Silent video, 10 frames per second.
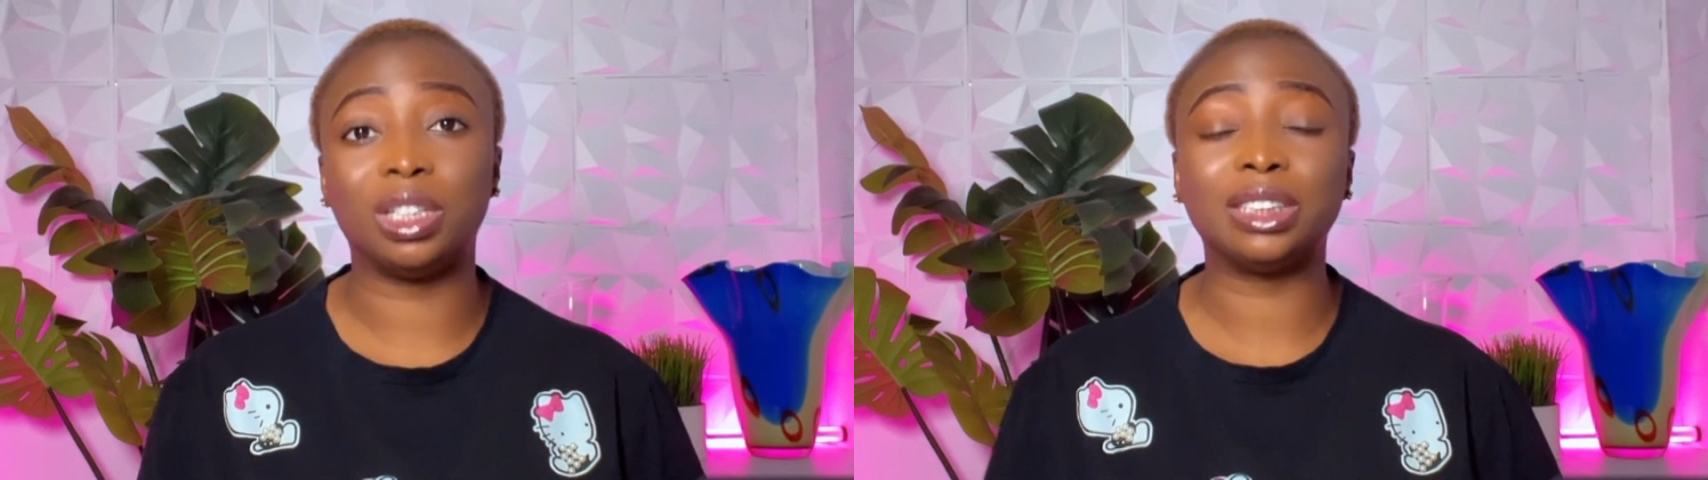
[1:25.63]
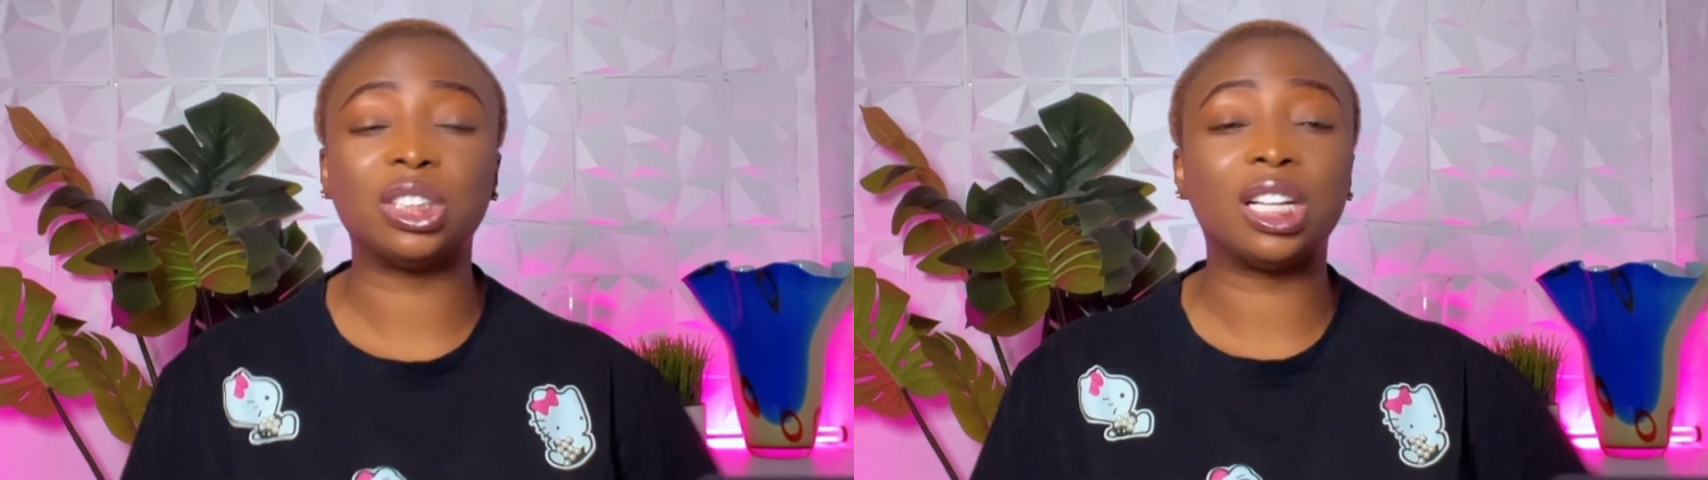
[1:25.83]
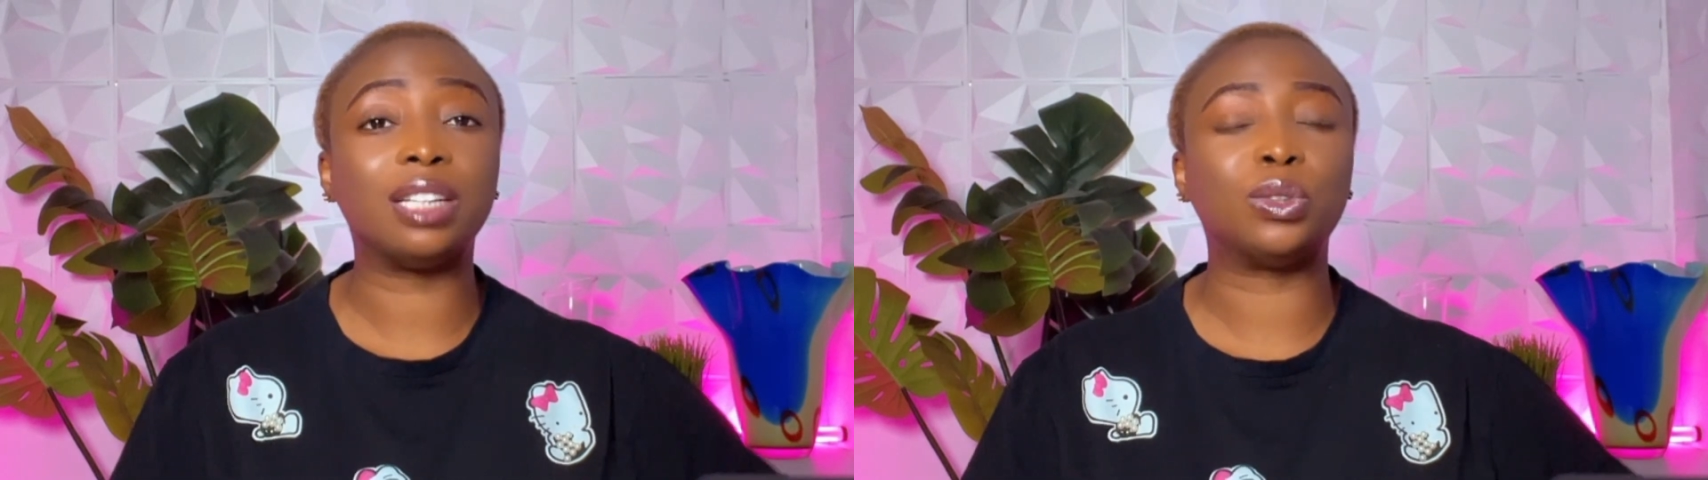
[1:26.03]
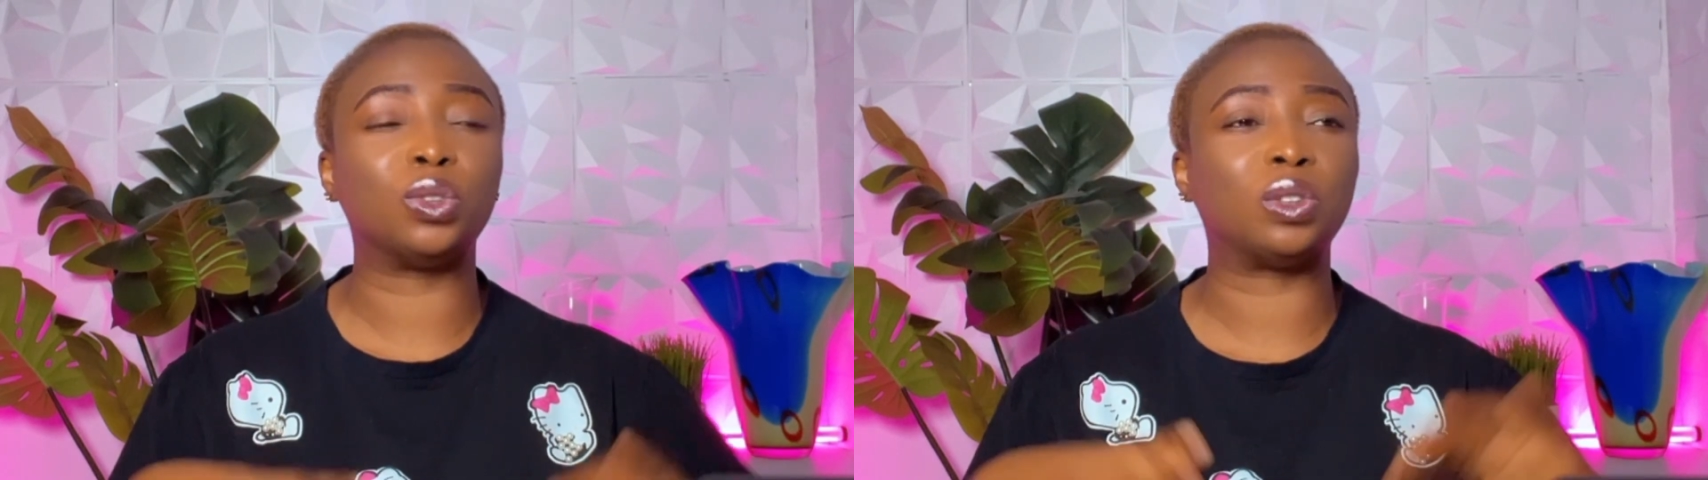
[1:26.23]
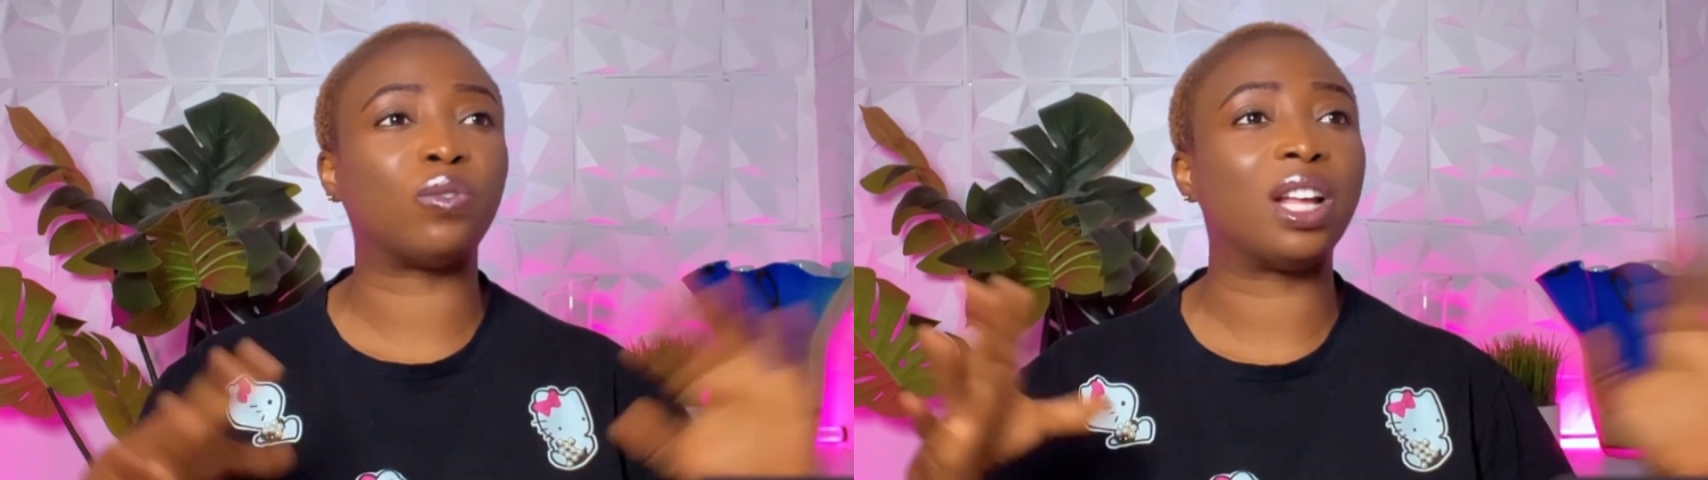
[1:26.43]
especially those
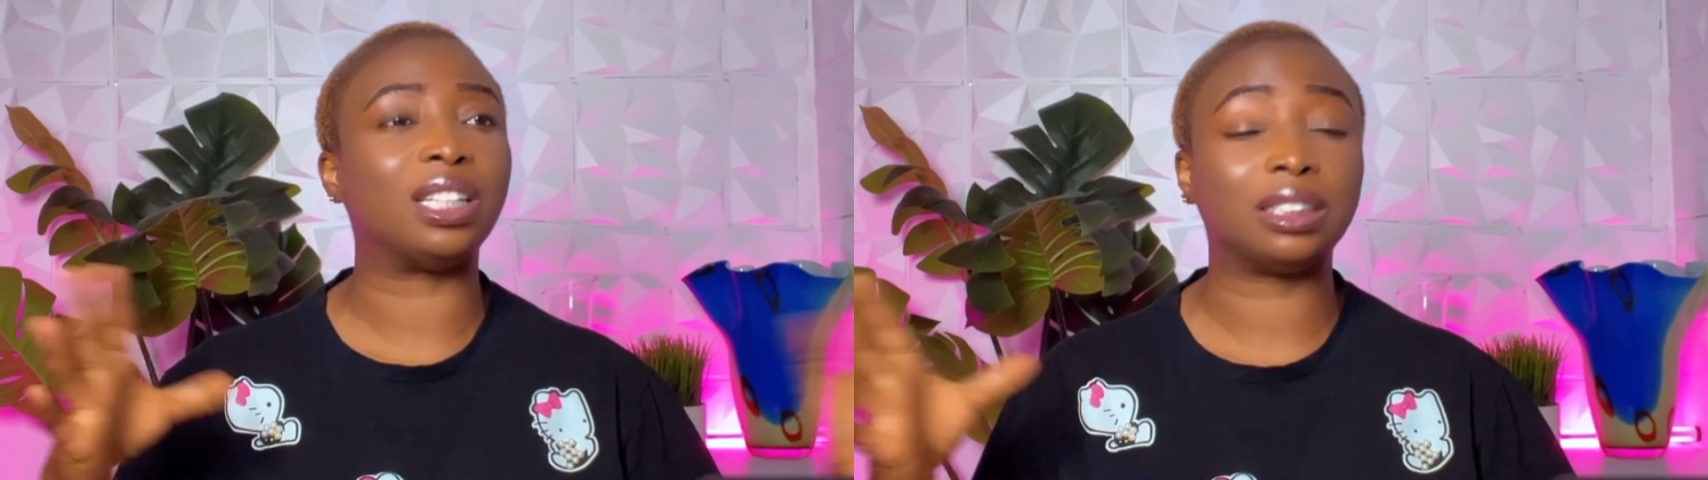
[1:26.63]
fancy